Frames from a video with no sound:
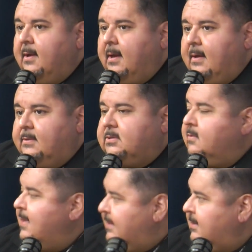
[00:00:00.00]
And so
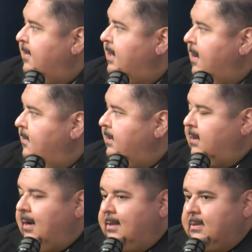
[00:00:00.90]
that's how we came up with the
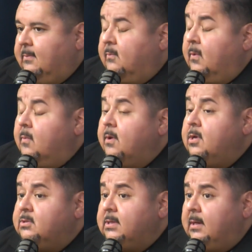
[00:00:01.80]
concept. We were
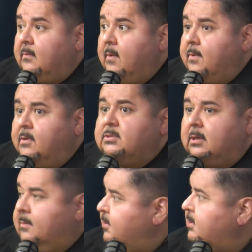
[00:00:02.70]
using
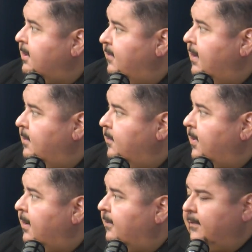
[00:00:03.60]
commercially available
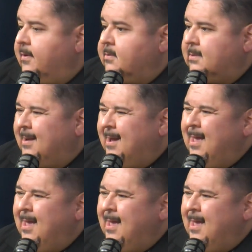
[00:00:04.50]
product first.